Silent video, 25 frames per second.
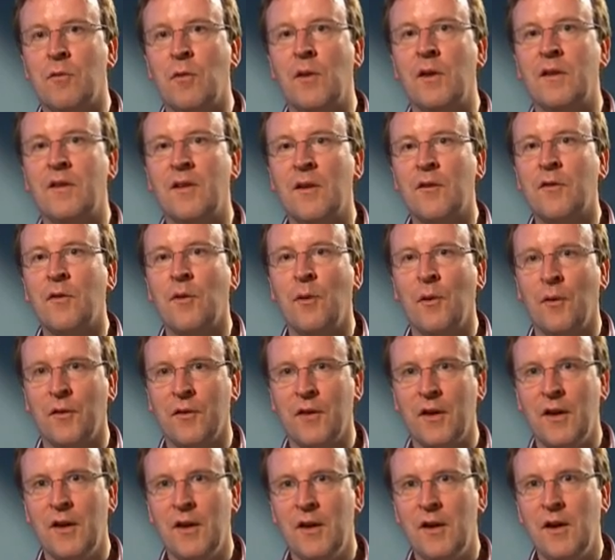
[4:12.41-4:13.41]
Very
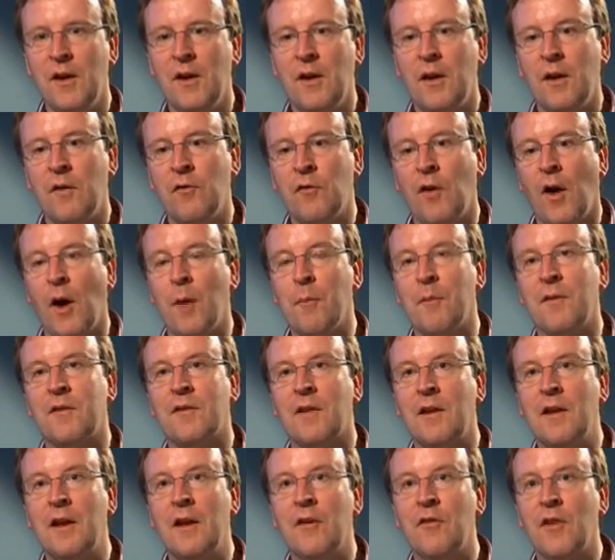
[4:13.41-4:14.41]
difficult environments
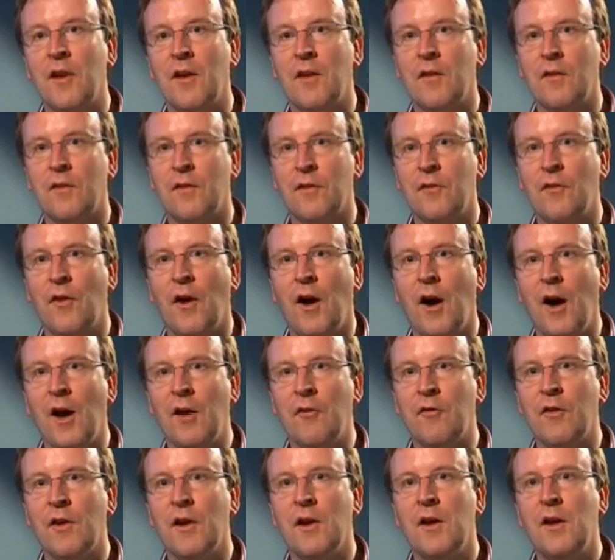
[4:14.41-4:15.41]
to live in and
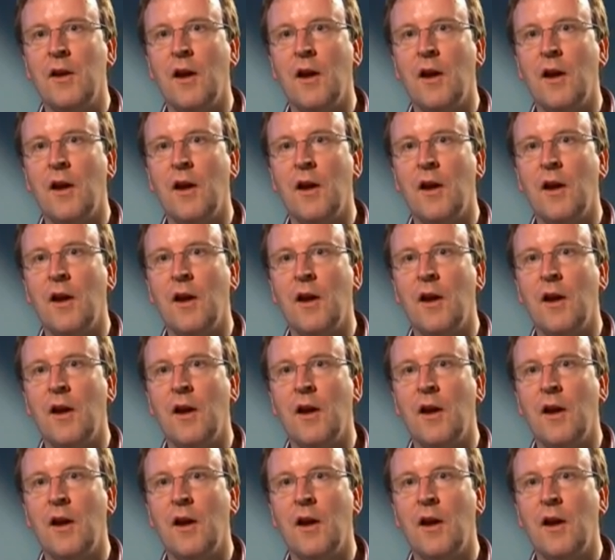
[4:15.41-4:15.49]
survive.